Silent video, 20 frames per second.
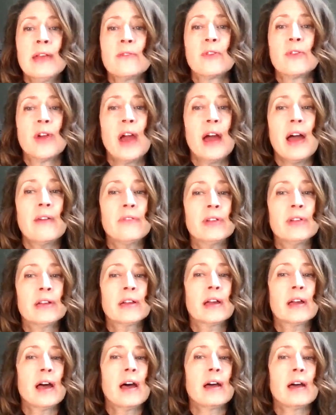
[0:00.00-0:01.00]

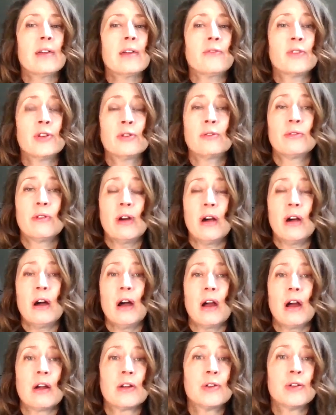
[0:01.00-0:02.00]
If you
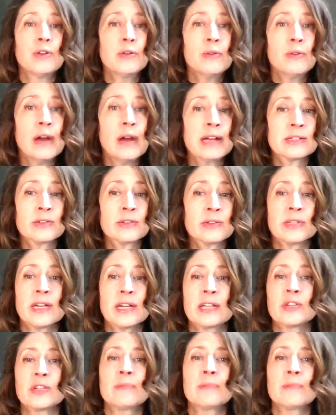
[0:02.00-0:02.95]
are a new exerciser,